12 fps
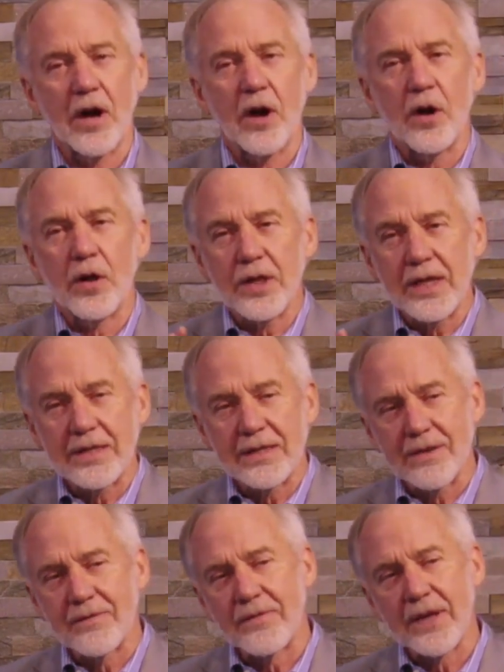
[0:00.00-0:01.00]
All
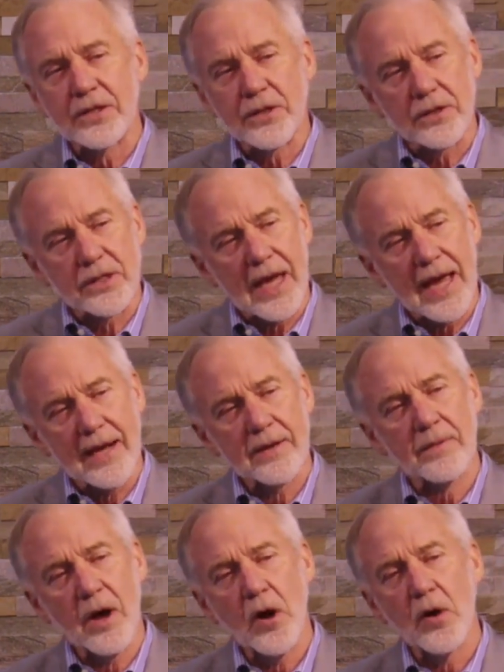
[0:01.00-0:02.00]
these adventures
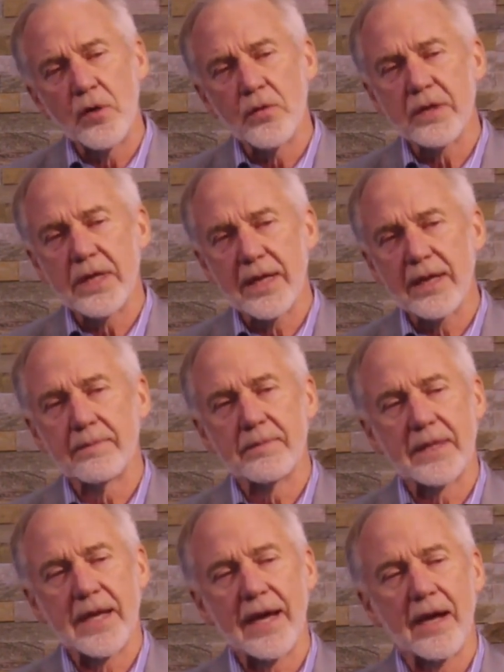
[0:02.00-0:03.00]
had honed
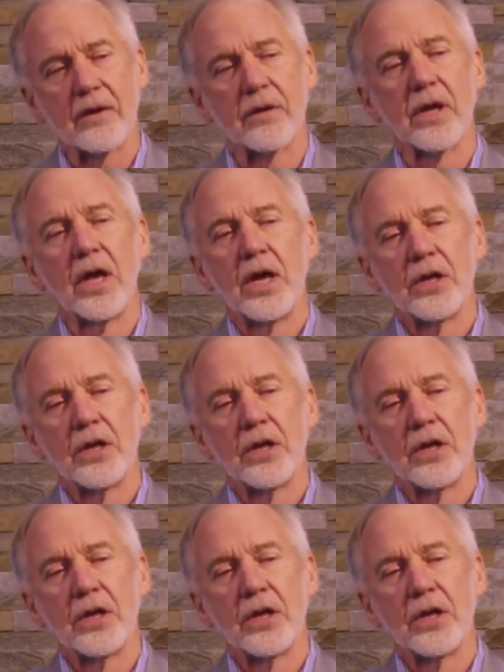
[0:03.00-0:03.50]
him down